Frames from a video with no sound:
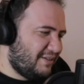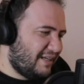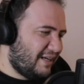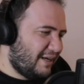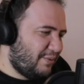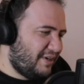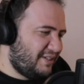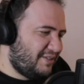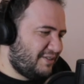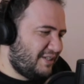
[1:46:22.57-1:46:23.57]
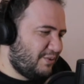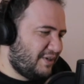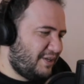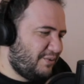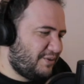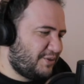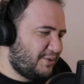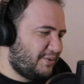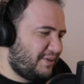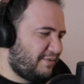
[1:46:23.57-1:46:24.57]
I wanted to see what he was
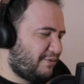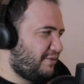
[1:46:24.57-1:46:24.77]
doing,